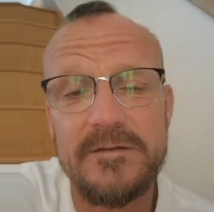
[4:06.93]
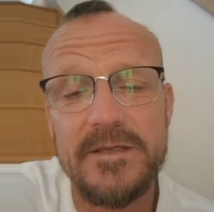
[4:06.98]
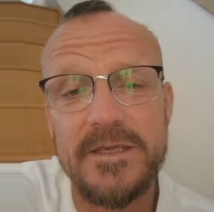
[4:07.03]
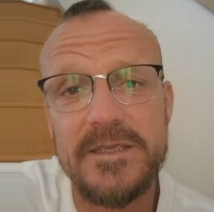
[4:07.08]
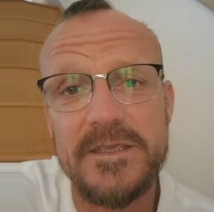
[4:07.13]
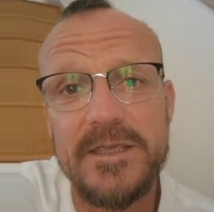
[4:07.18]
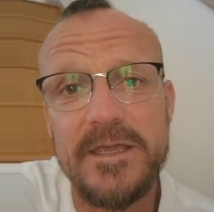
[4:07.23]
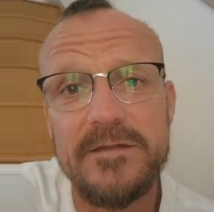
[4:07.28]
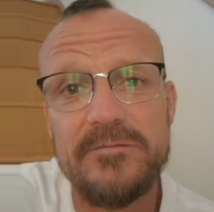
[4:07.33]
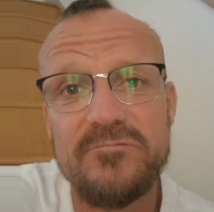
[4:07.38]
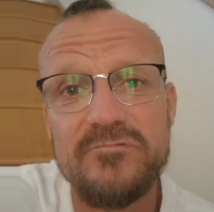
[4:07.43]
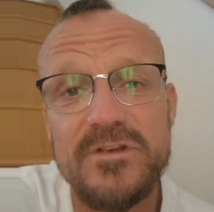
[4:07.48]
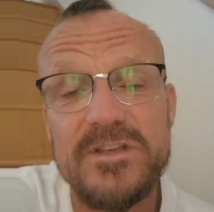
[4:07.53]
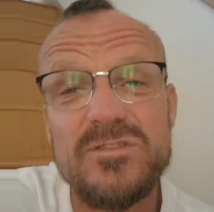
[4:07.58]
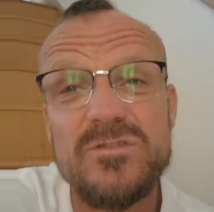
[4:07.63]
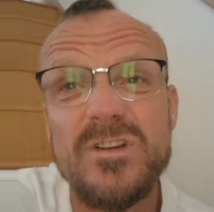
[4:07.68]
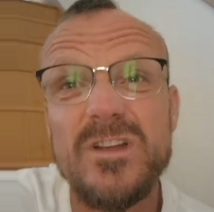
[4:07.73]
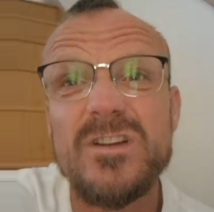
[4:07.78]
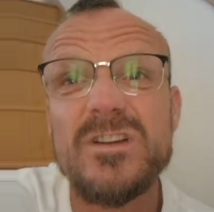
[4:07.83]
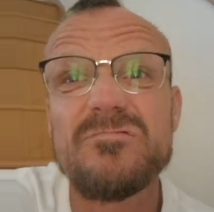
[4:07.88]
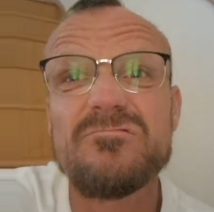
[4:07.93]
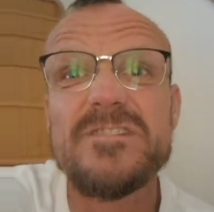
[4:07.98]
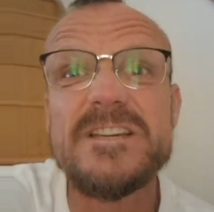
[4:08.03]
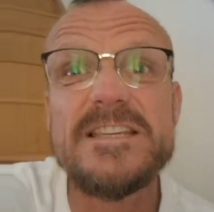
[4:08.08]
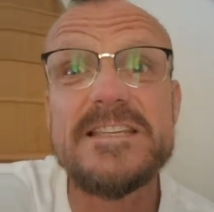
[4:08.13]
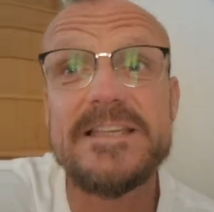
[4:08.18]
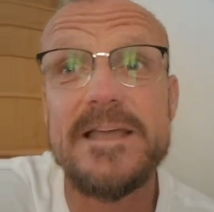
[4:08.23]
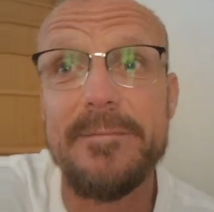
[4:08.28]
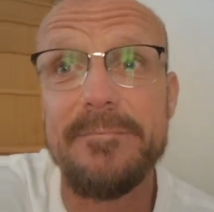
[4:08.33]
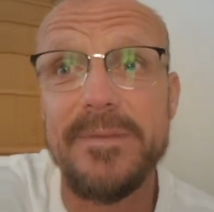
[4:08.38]
And it's like a
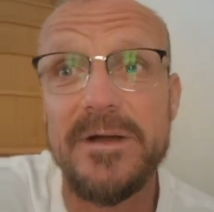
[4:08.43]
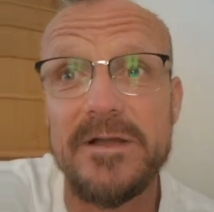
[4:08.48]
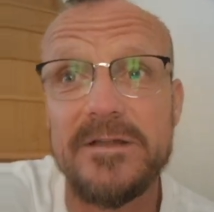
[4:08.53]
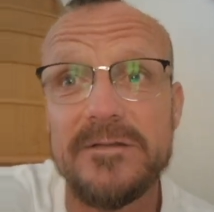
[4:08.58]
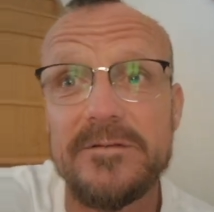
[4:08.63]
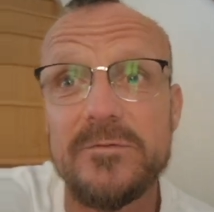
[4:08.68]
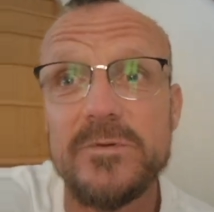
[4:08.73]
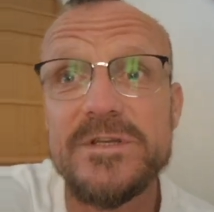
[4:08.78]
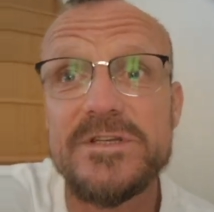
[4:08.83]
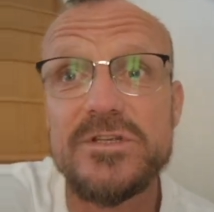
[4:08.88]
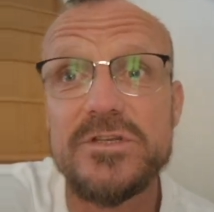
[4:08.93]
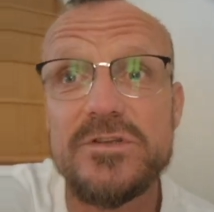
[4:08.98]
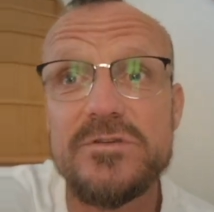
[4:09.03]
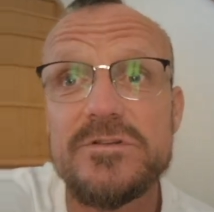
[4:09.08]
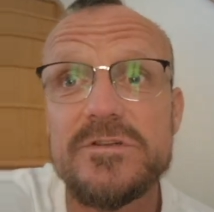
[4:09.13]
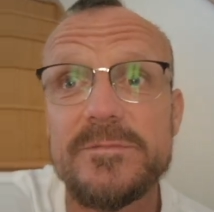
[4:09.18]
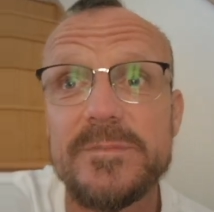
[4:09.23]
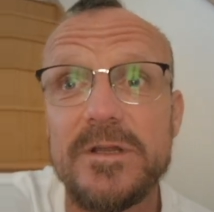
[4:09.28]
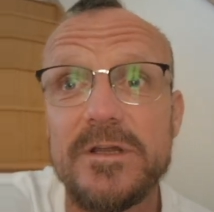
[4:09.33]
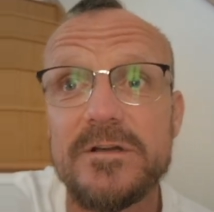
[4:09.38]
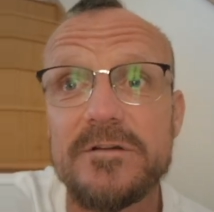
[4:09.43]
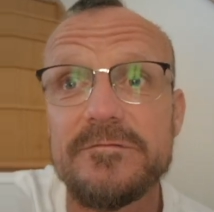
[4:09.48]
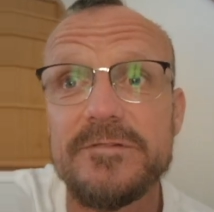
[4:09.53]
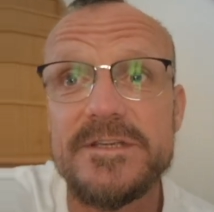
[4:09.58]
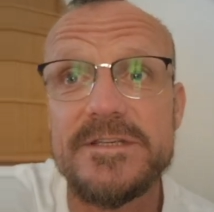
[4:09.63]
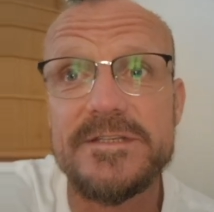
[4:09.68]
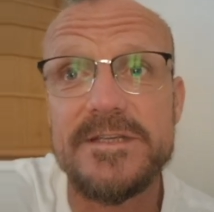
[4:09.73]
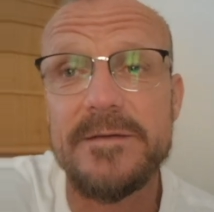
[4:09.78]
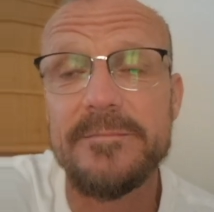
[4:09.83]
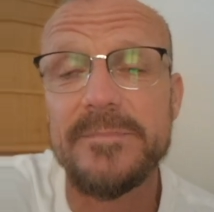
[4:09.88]
reset button. The winter used to be like a
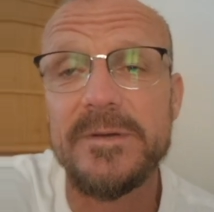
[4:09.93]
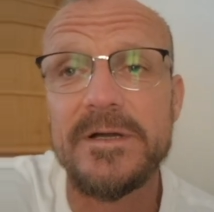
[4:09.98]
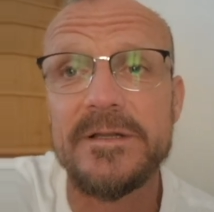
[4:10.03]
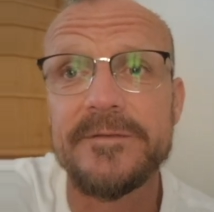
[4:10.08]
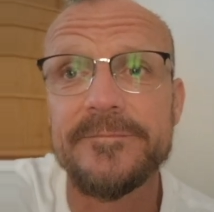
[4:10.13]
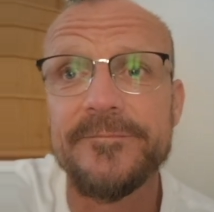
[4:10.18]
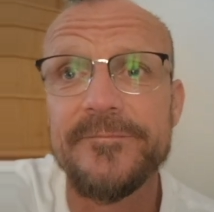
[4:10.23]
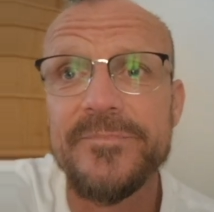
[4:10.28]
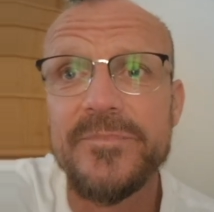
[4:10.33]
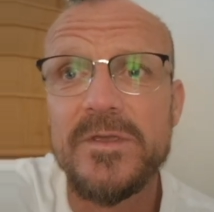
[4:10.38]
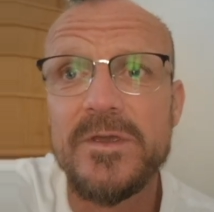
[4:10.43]
reset button,